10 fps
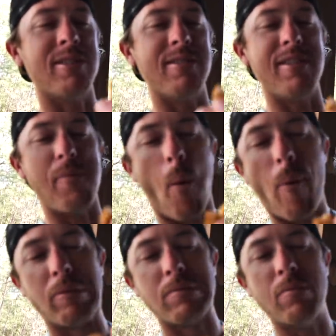ET.
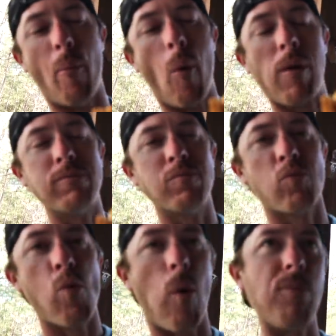Uh, let me grab my
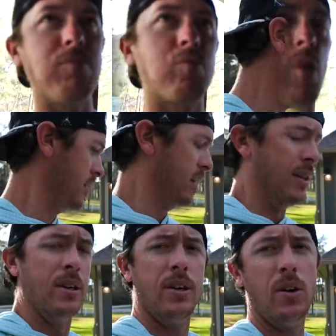daddy lights.
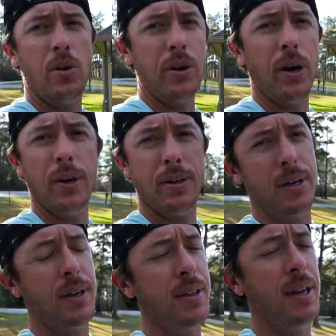Oh, y'all,
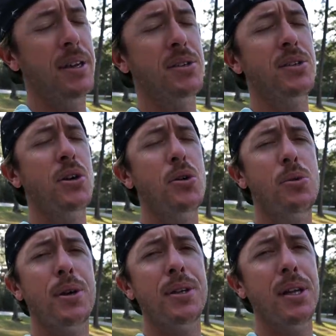that is
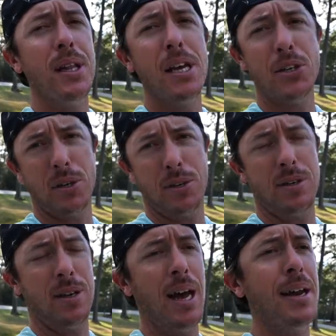so
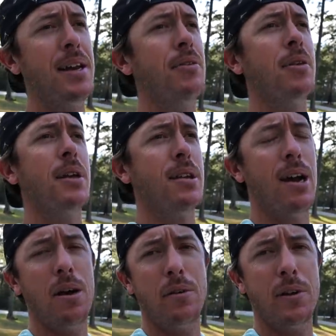delicious. I never get
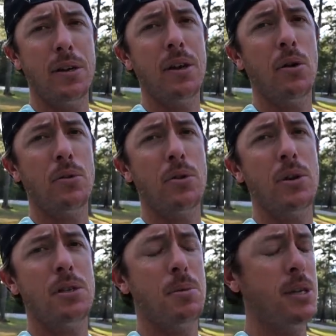tired of eating Golden
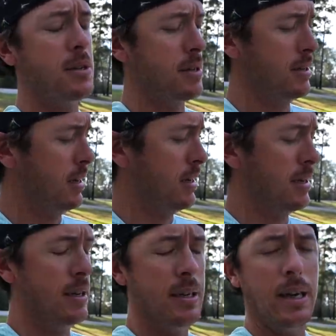Krispies.
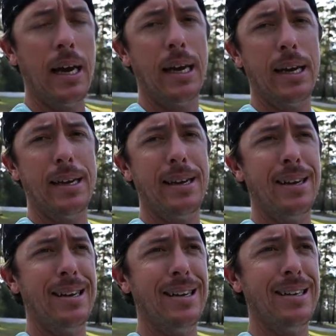And,
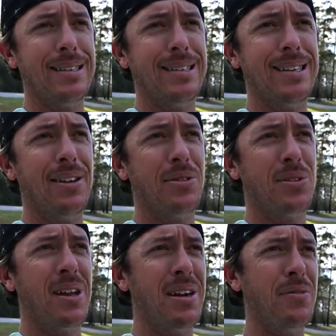uh, you know,
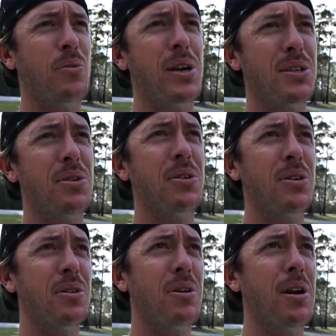there's a lot of different ways you can
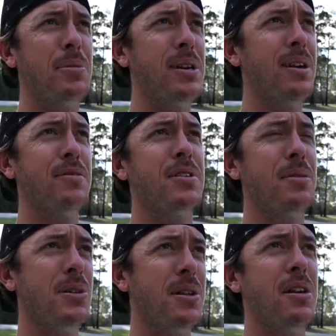cook crappie, and I've
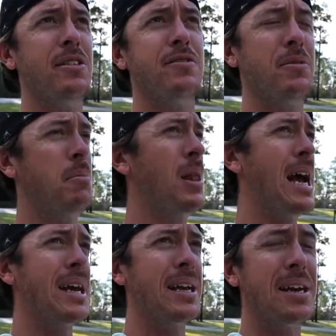come to love
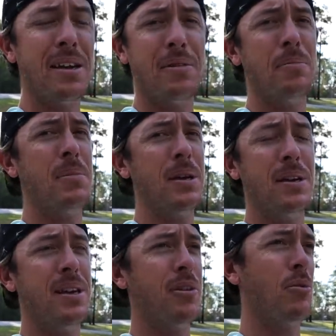blackening them
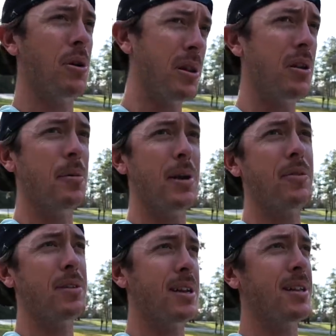and, and grilling them and
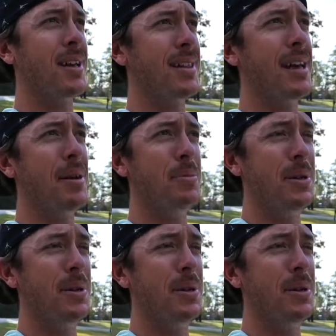everything like that.